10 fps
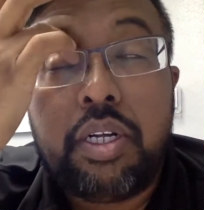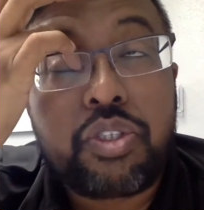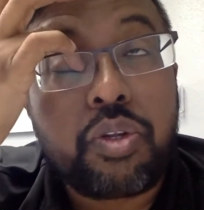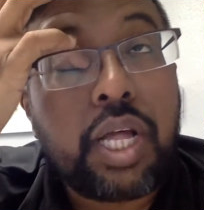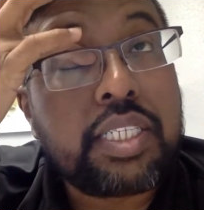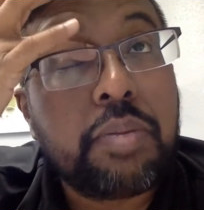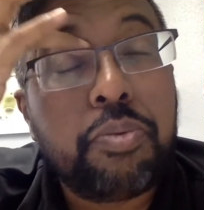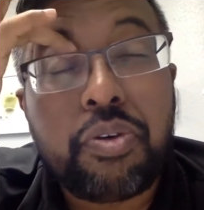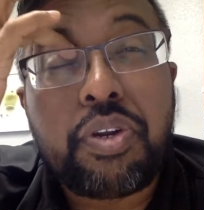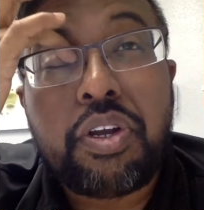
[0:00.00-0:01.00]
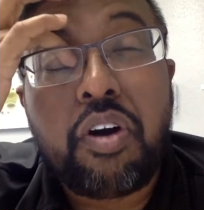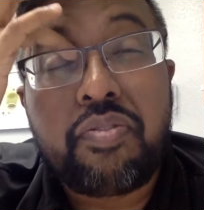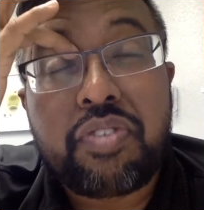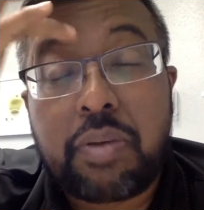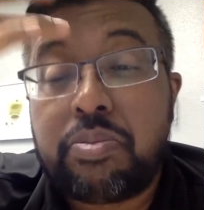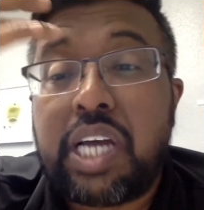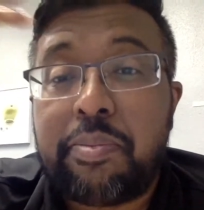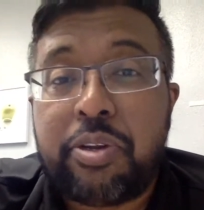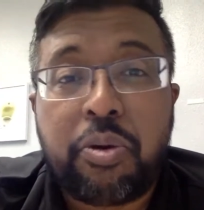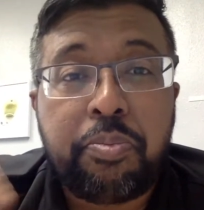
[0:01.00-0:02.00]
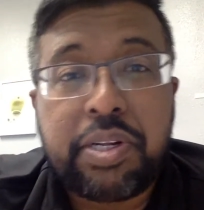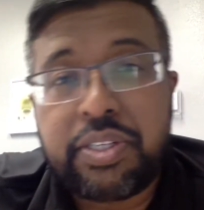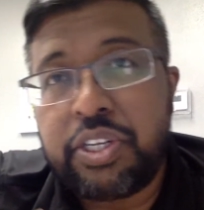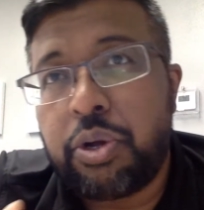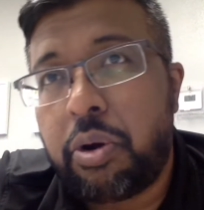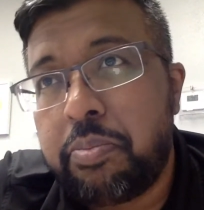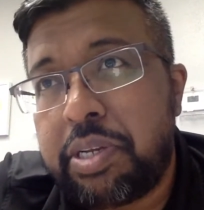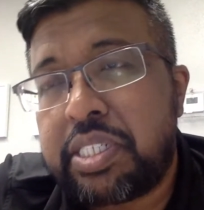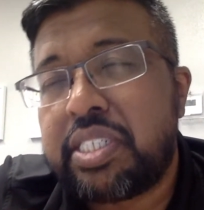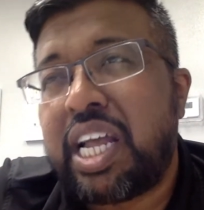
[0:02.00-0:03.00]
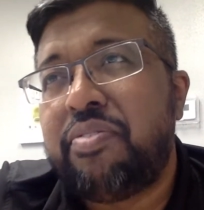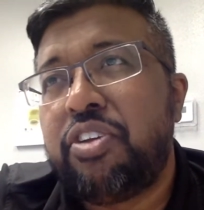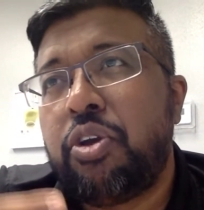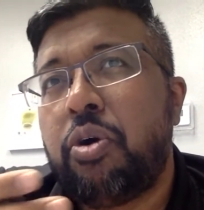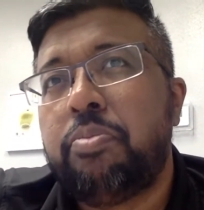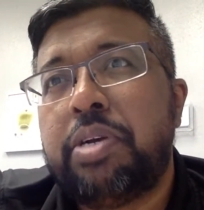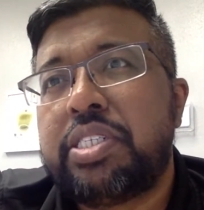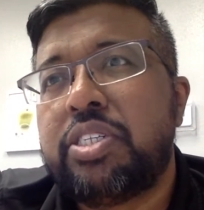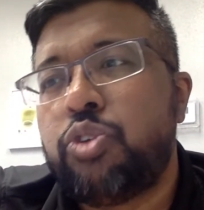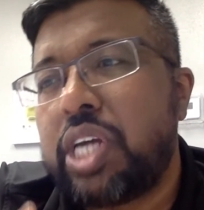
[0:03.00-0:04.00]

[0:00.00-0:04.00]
So that's the beauty of sometimes building your own business, having your own business.